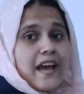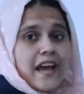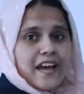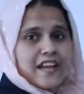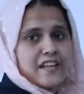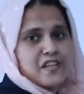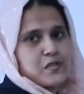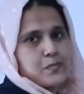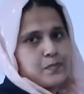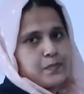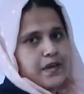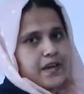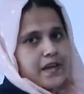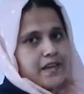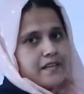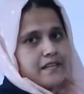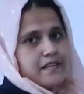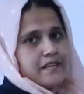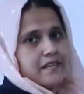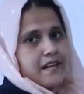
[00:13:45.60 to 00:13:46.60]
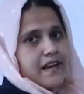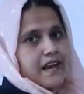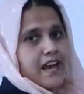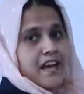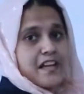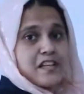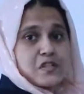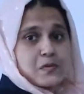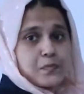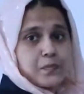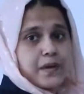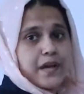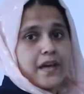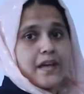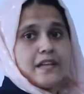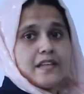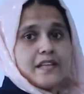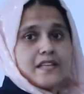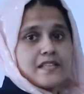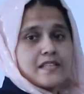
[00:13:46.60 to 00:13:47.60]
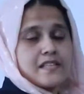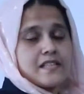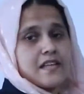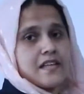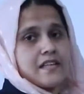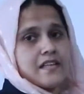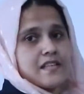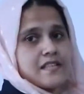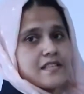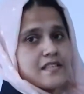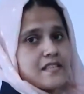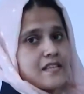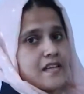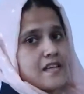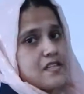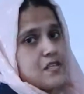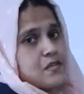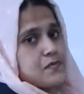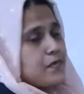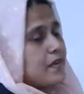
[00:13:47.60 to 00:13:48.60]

handspan. Handspan is the distance